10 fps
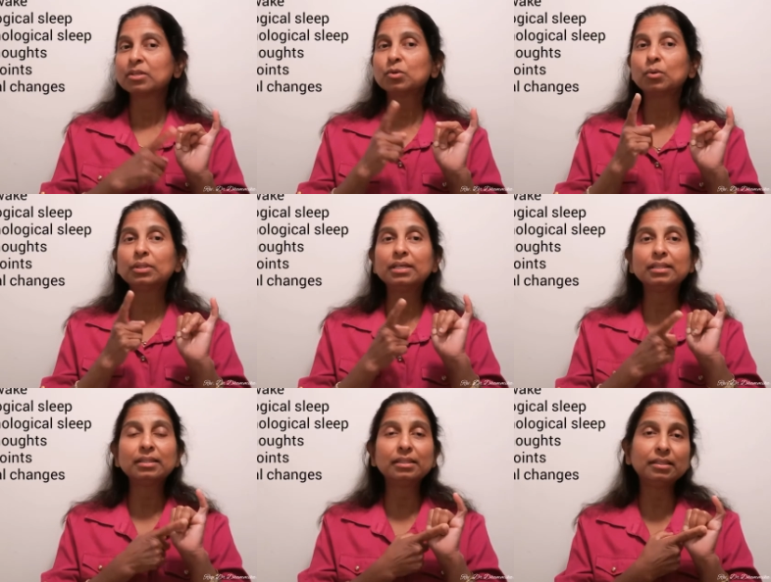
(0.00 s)
So
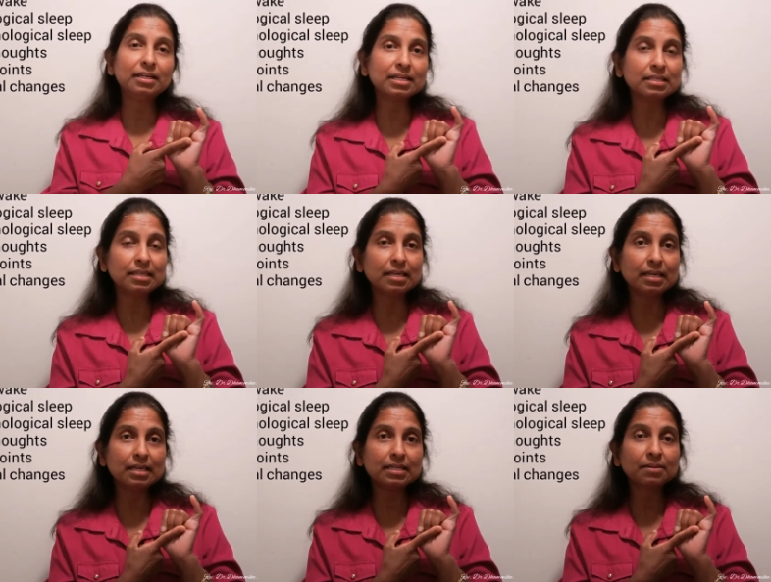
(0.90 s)
the next thing
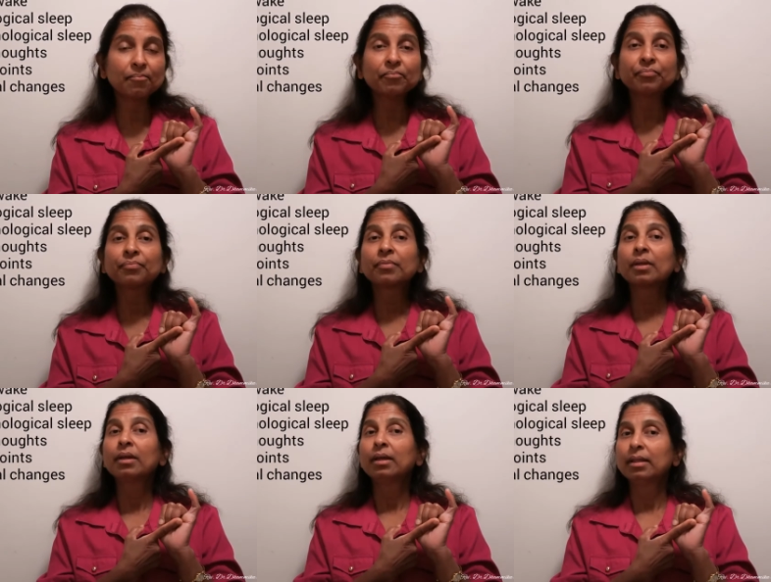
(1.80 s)
is
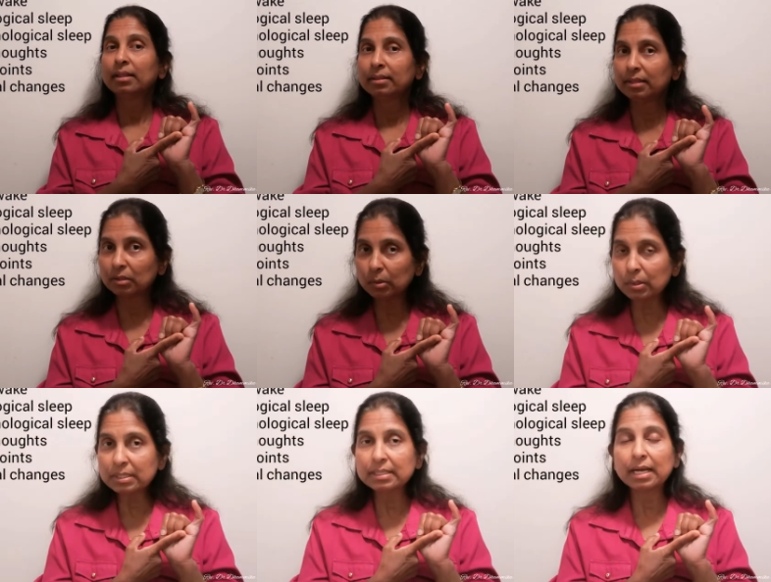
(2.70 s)
the thoughts.